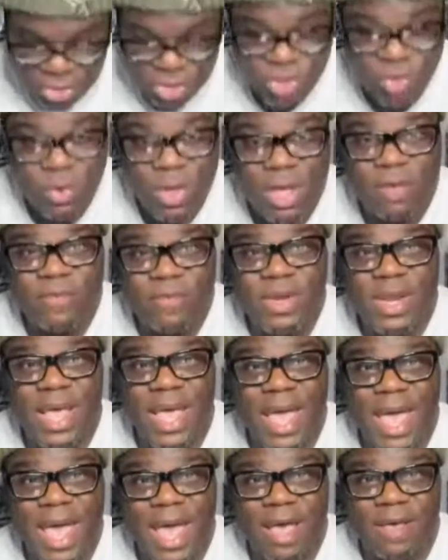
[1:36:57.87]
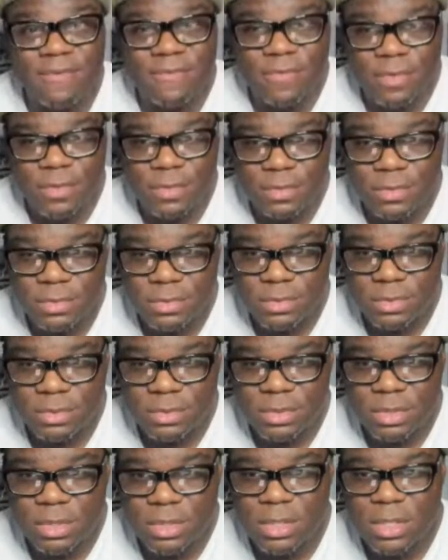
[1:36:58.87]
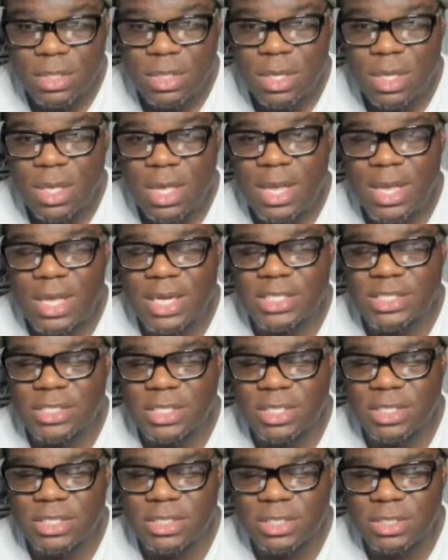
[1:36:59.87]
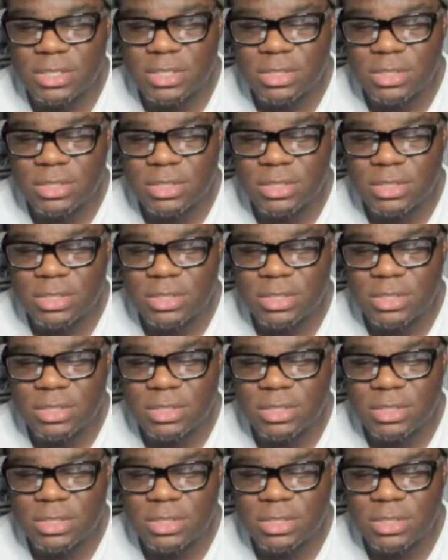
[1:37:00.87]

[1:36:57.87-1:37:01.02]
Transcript: 12 and a half. I got to sneeze.